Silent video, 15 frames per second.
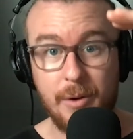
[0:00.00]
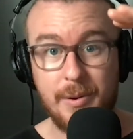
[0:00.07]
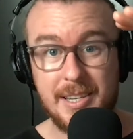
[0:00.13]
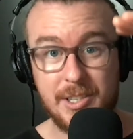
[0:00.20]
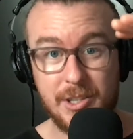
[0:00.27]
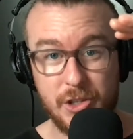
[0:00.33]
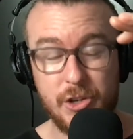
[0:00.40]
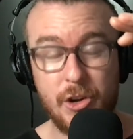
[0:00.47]

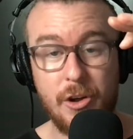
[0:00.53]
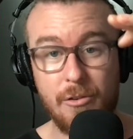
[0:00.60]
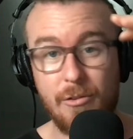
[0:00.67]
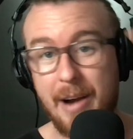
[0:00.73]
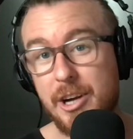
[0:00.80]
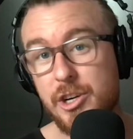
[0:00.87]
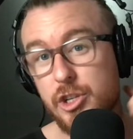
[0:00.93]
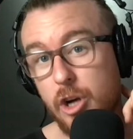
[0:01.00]
is a certain
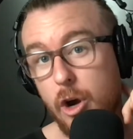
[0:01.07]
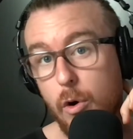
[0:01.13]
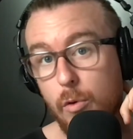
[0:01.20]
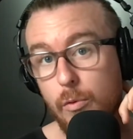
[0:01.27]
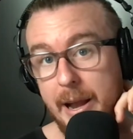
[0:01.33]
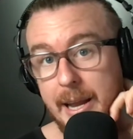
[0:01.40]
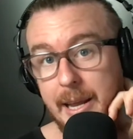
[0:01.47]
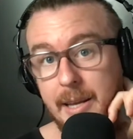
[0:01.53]
ratio
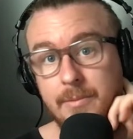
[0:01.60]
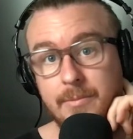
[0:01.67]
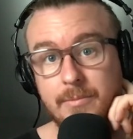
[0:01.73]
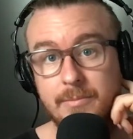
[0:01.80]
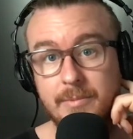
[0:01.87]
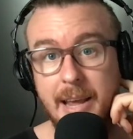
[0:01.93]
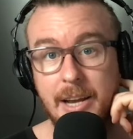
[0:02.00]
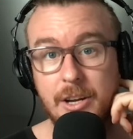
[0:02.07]
already,
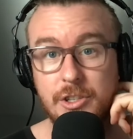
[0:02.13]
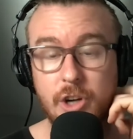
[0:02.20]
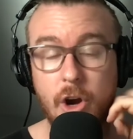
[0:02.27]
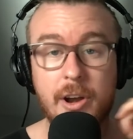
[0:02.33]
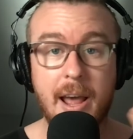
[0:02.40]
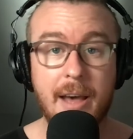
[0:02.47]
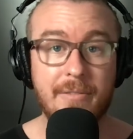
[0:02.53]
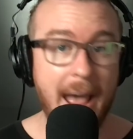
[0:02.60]
and you
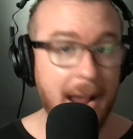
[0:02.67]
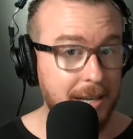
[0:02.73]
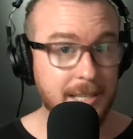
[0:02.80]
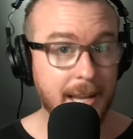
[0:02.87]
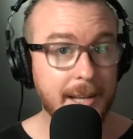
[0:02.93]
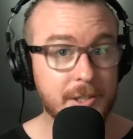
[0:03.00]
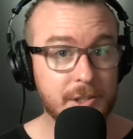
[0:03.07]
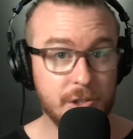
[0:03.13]
don't have
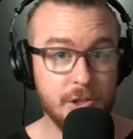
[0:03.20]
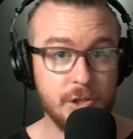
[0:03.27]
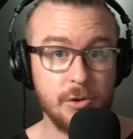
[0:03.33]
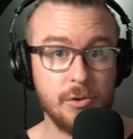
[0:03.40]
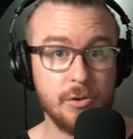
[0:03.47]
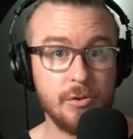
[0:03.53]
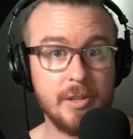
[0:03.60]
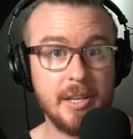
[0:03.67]
access to